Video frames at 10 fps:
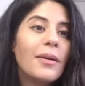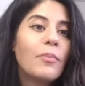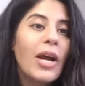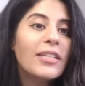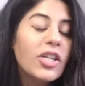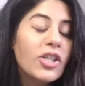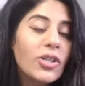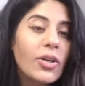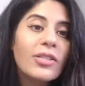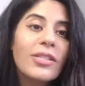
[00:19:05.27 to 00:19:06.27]

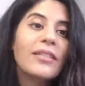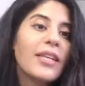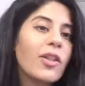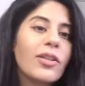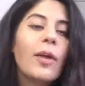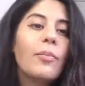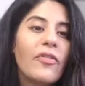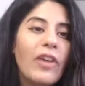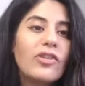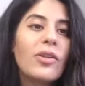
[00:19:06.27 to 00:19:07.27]
practitioners, as healthcare
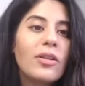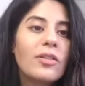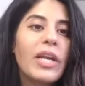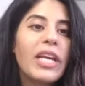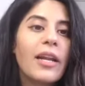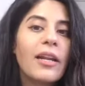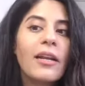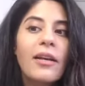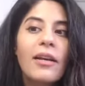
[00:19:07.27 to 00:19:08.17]
professionals, we can